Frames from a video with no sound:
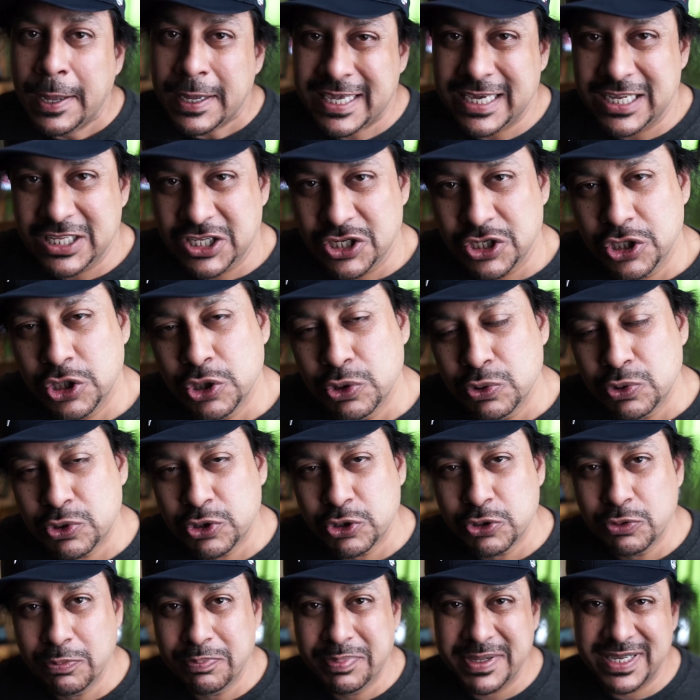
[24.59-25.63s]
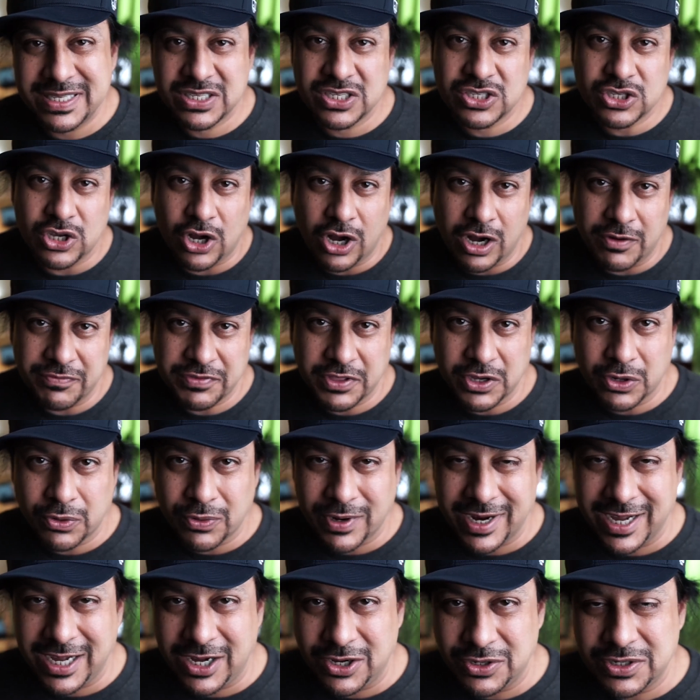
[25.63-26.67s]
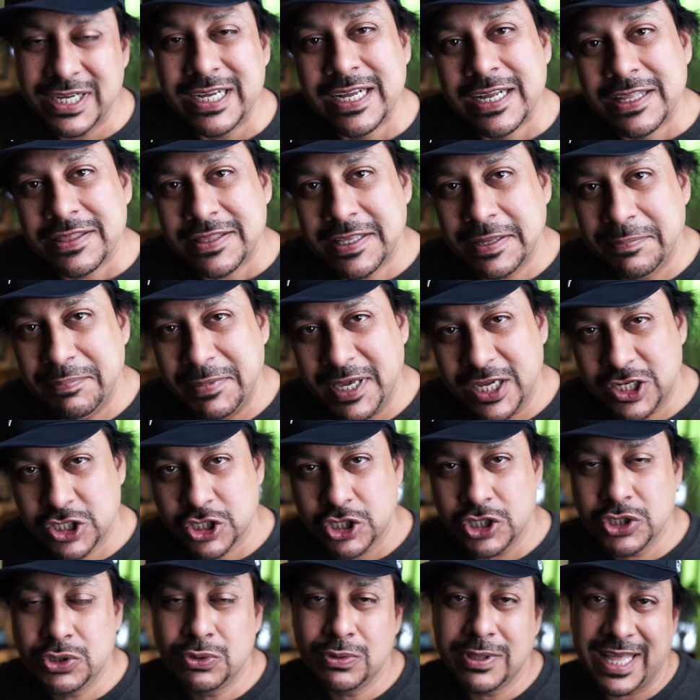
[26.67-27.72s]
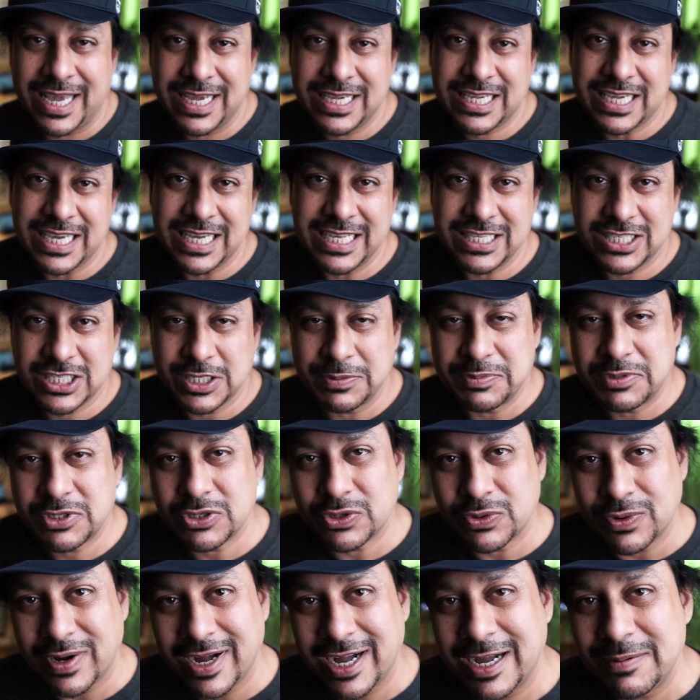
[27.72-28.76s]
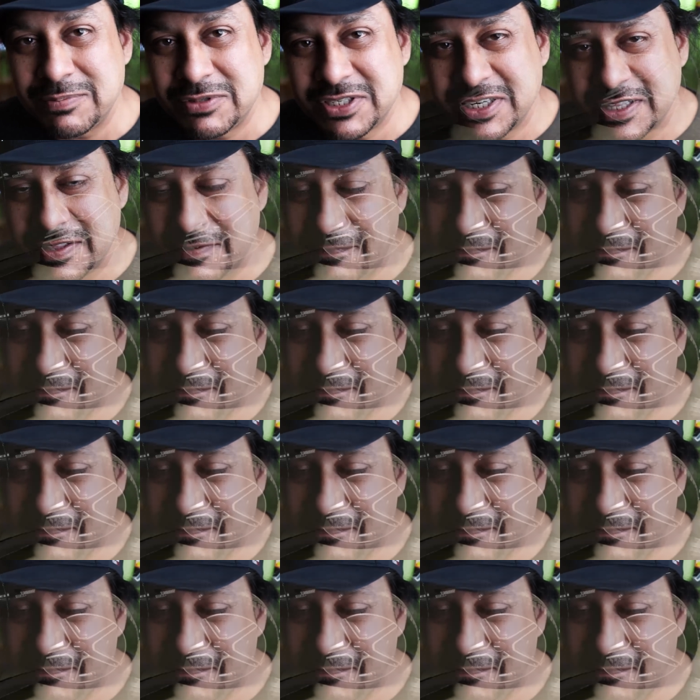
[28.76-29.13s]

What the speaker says: getting your YouTube business off the ground, then make sure you like and subscribe to the